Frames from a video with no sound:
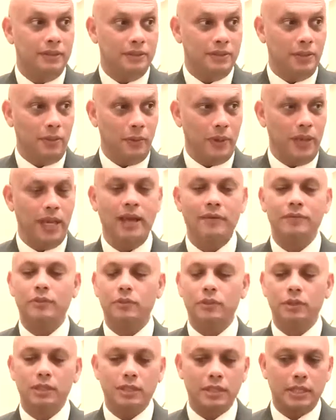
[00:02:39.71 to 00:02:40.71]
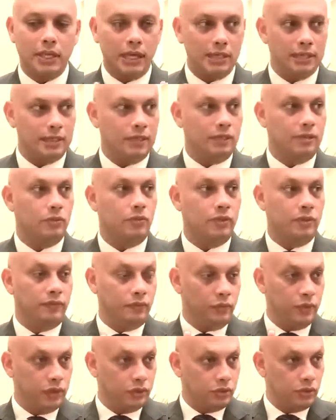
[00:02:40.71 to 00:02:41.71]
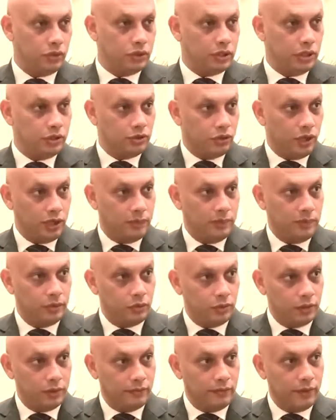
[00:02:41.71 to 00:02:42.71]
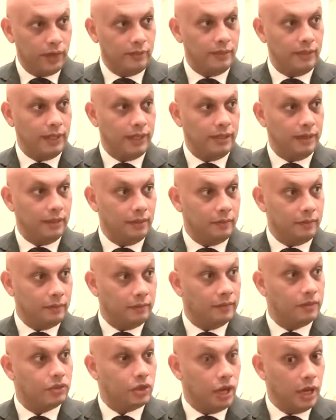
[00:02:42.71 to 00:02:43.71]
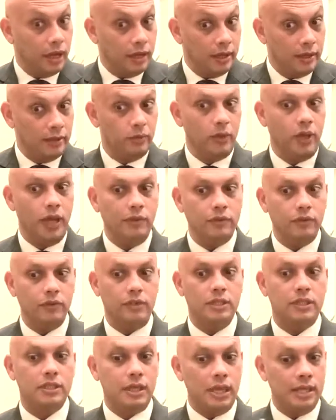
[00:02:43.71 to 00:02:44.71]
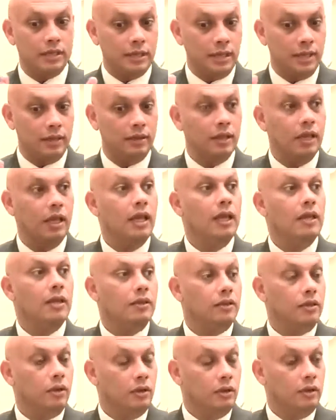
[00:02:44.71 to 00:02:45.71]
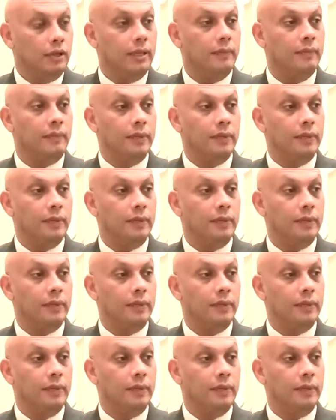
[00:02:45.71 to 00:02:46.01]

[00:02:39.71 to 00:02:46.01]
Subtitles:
So we have to discuss, if we choose a treatment with the family and the child, we have to discuss it thoroughly,